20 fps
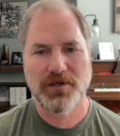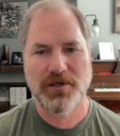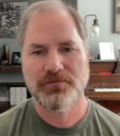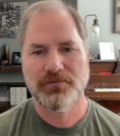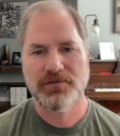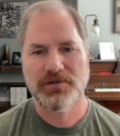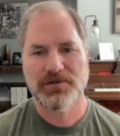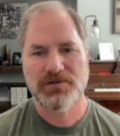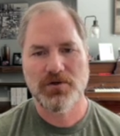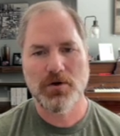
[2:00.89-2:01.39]

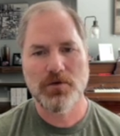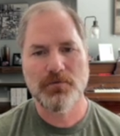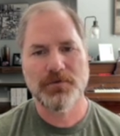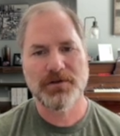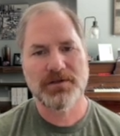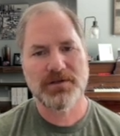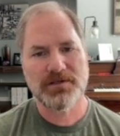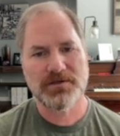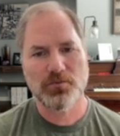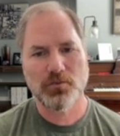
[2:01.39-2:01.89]
So
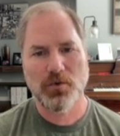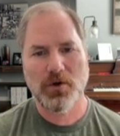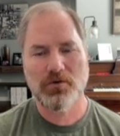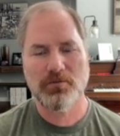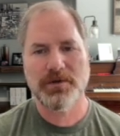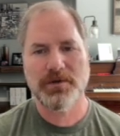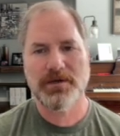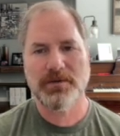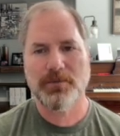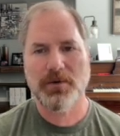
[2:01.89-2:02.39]
hopefully this won't
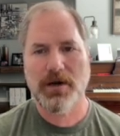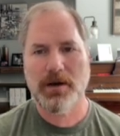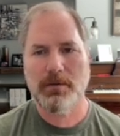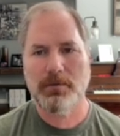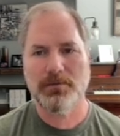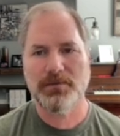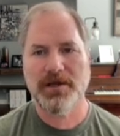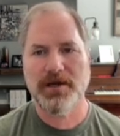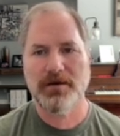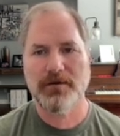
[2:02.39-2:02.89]
be a
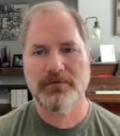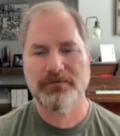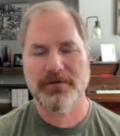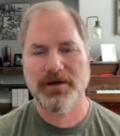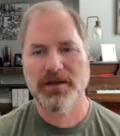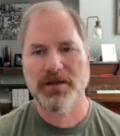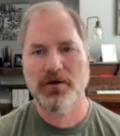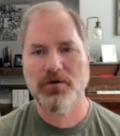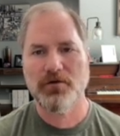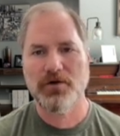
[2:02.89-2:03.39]
problem now if I
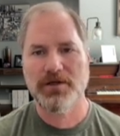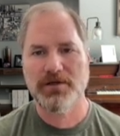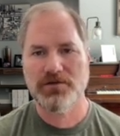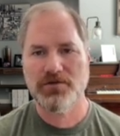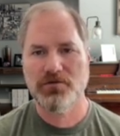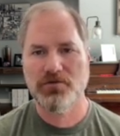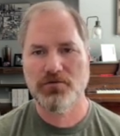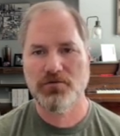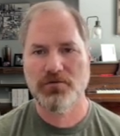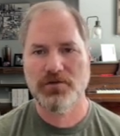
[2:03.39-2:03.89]
go
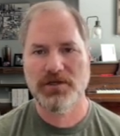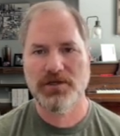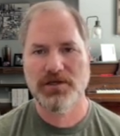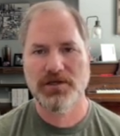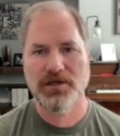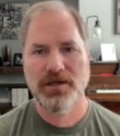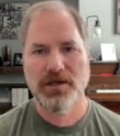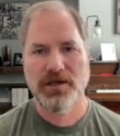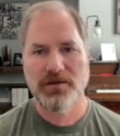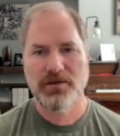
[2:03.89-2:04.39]
into the